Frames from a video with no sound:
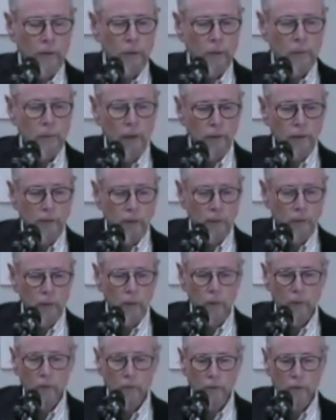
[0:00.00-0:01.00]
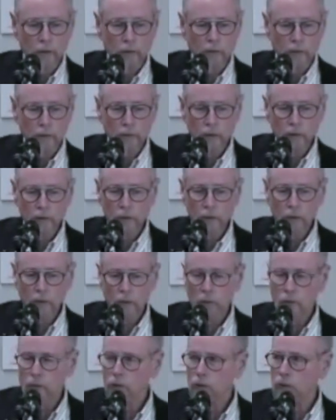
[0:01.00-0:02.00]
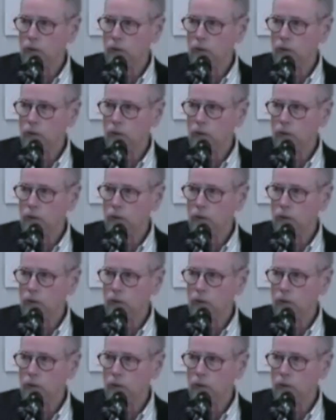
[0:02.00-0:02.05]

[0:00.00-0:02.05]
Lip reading: possible when research institutions,